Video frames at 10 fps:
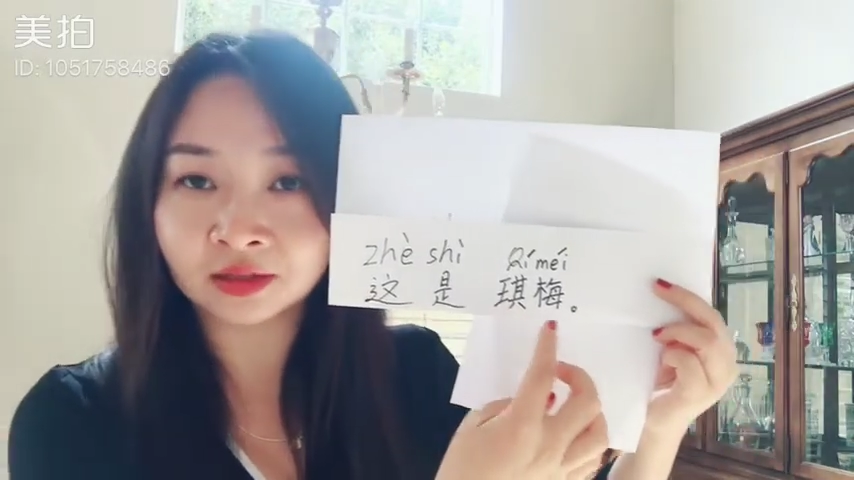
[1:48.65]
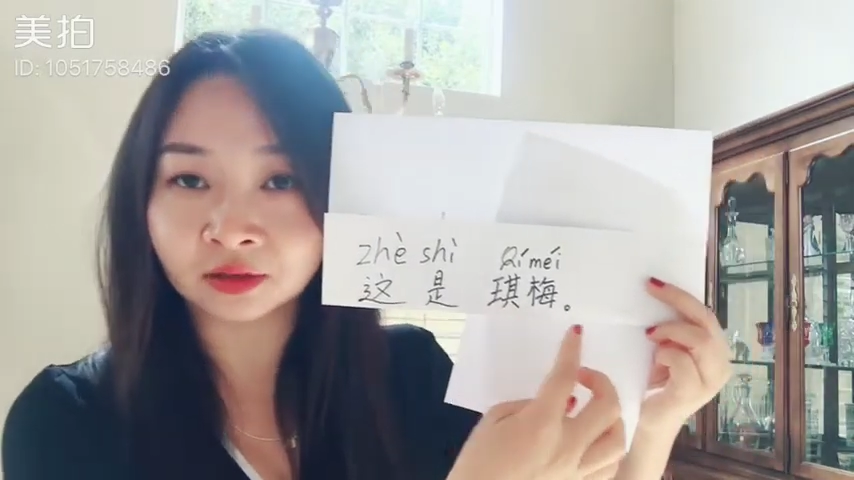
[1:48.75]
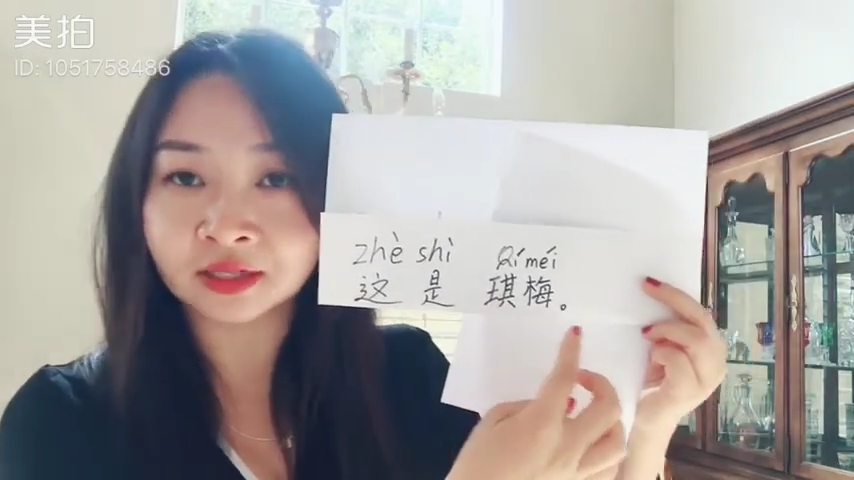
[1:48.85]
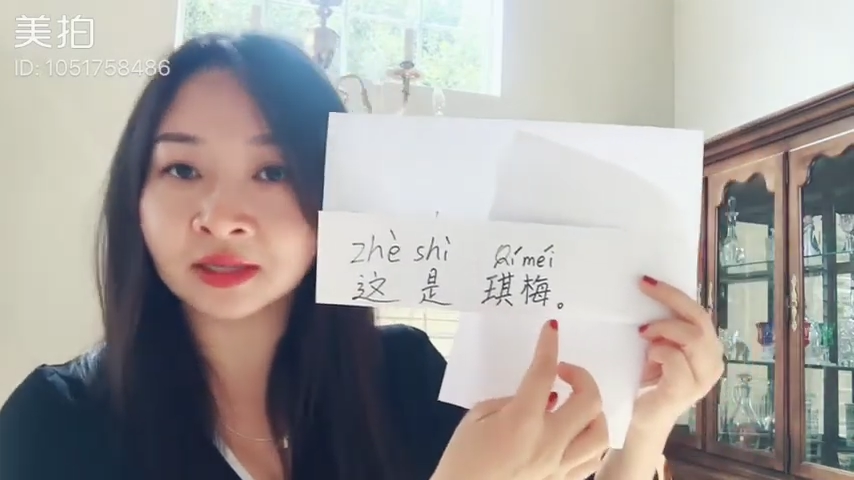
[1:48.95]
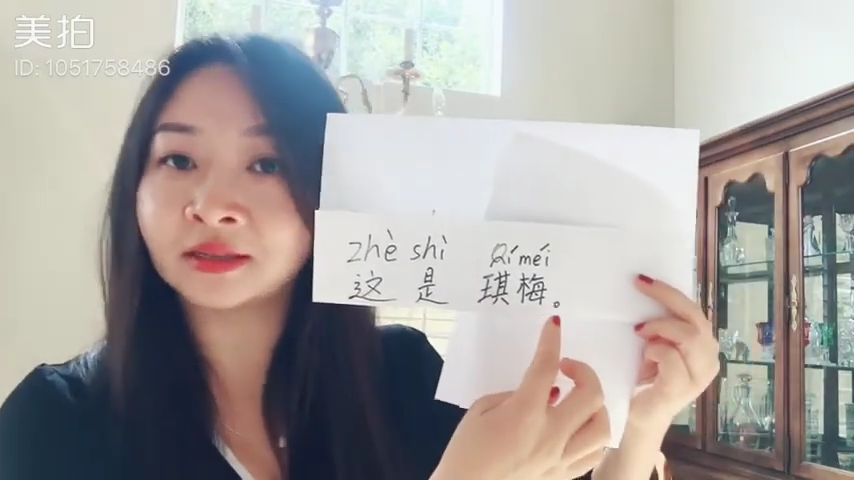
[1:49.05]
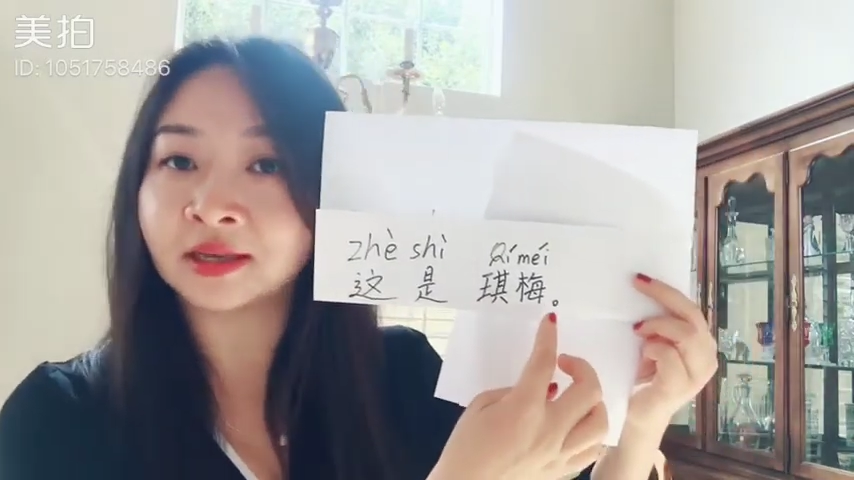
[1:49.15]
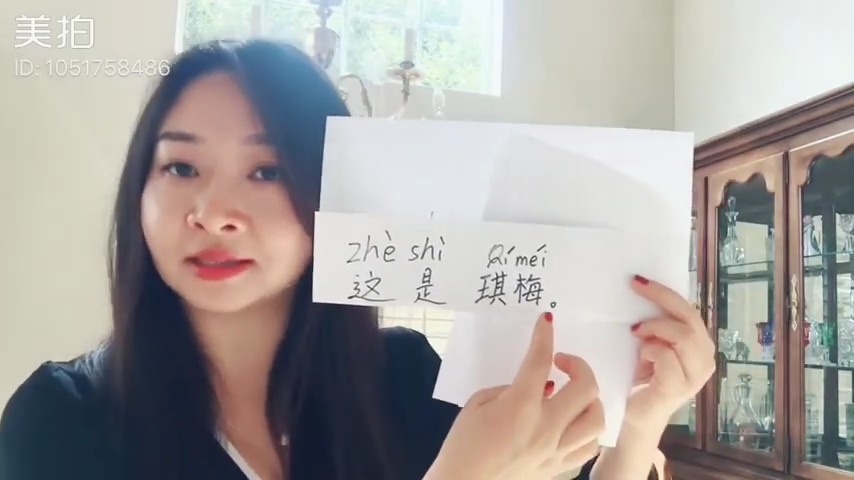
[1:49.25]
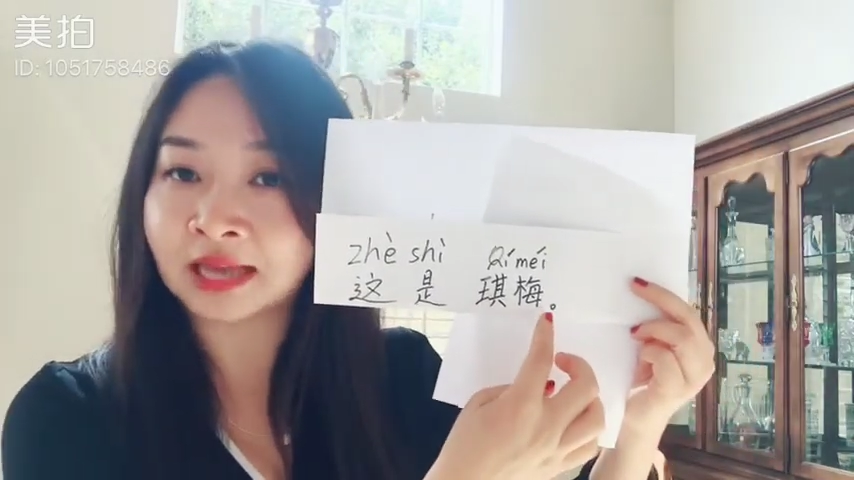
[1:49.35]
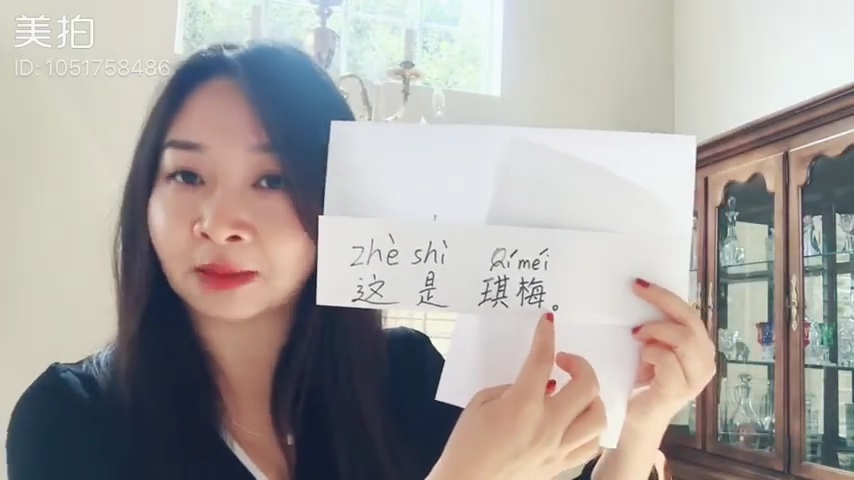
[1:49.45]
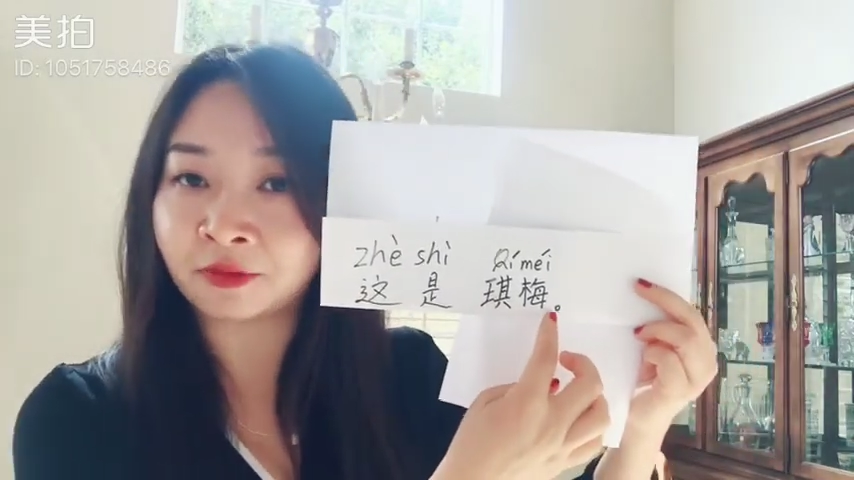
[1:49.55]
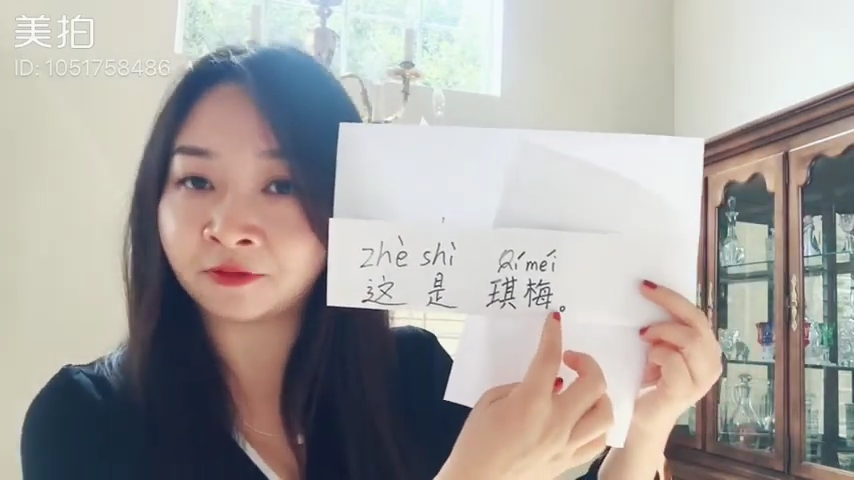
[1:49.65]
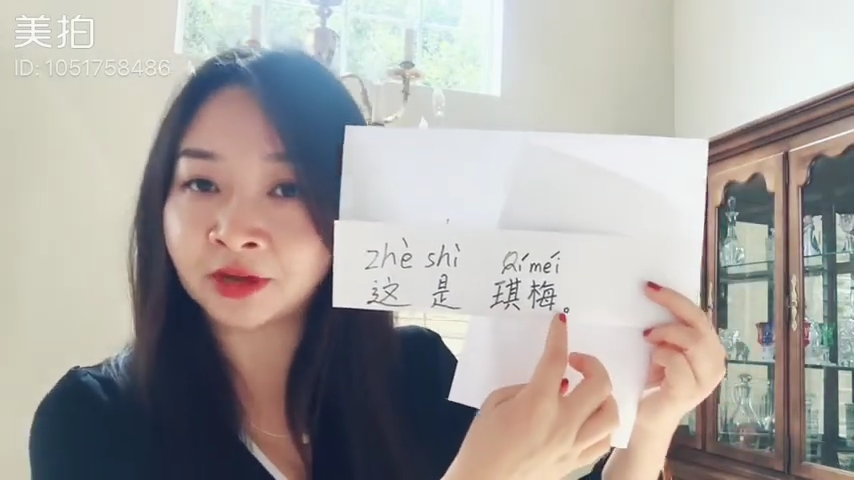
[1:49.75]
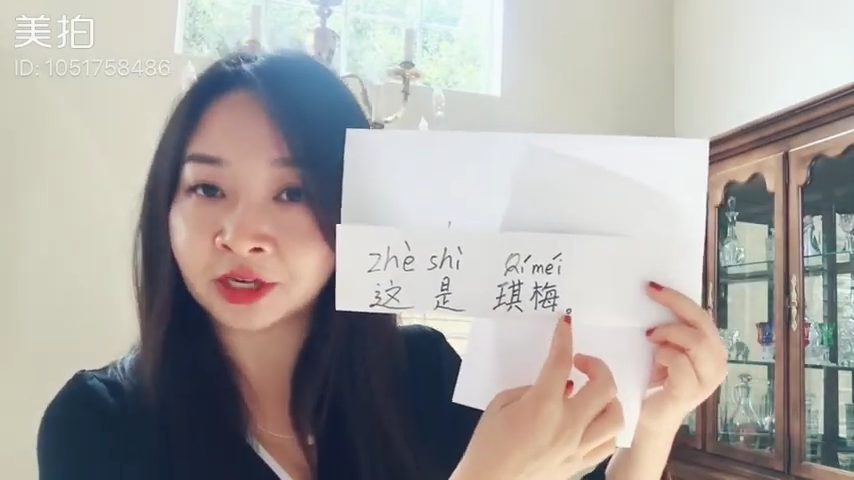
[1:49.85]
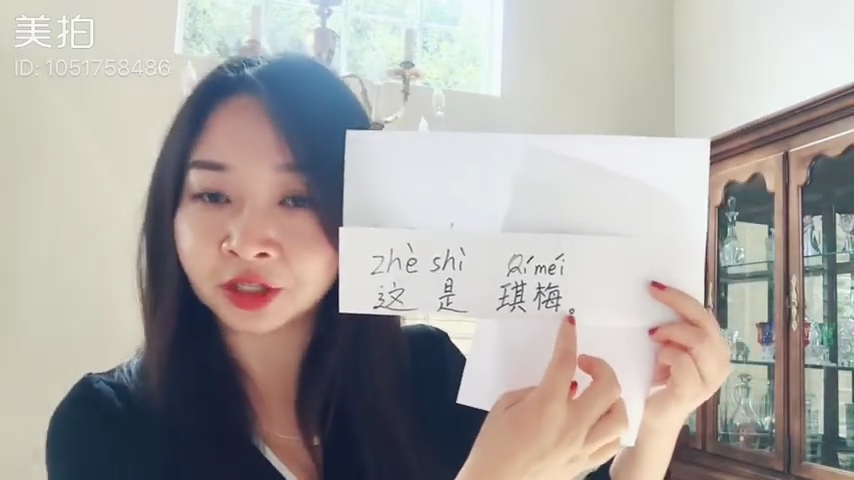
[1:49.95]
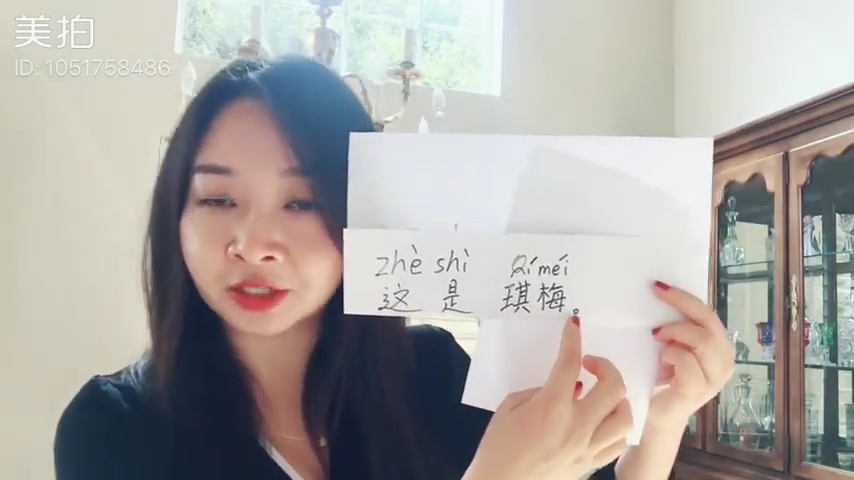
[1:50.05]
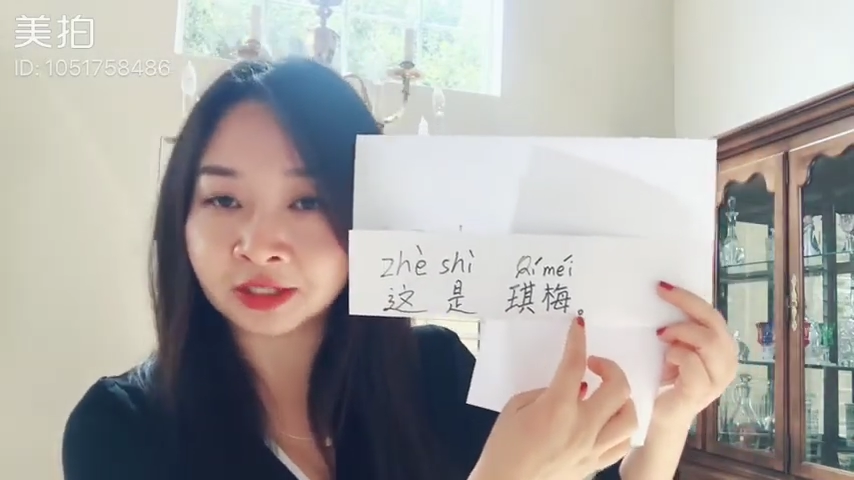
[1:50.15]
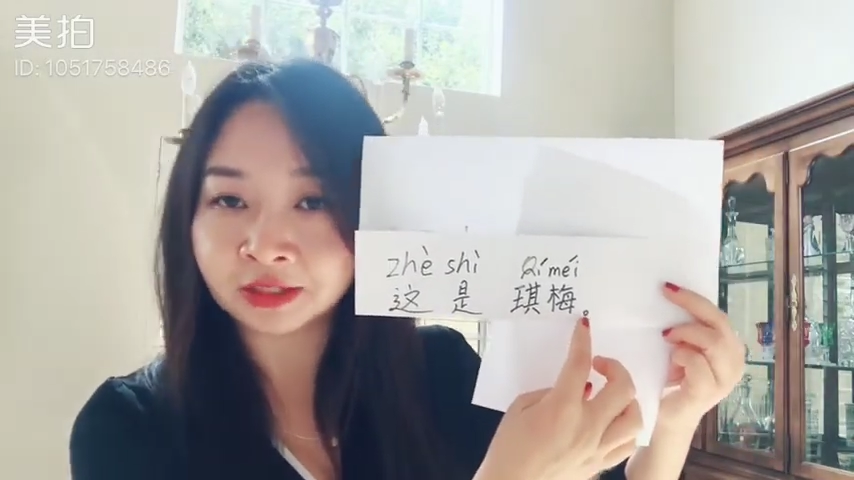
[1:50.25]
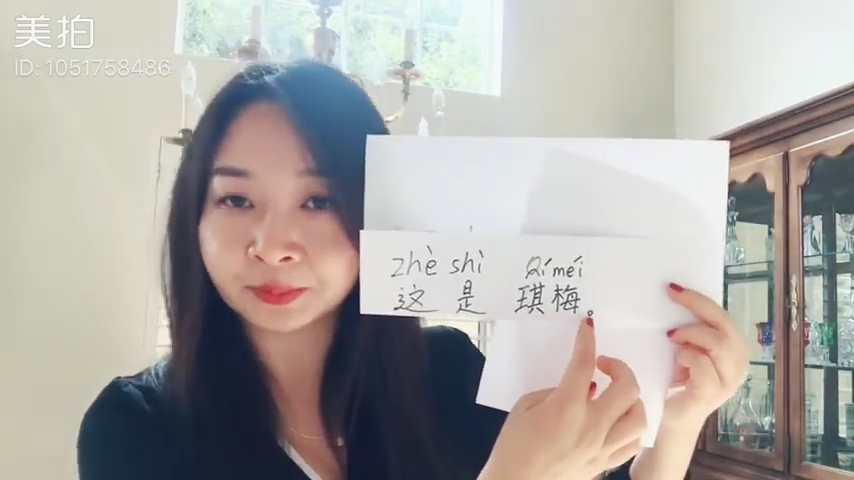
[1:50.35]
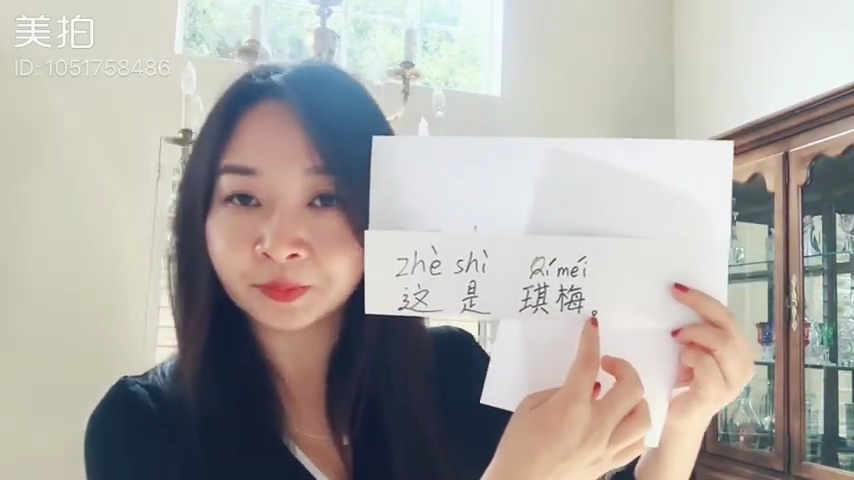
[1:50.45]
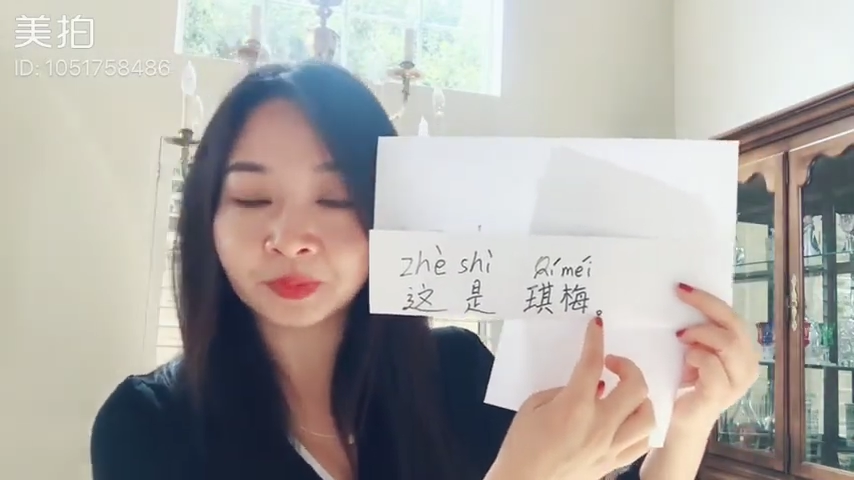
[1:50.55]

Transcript: So the sentence can be finished.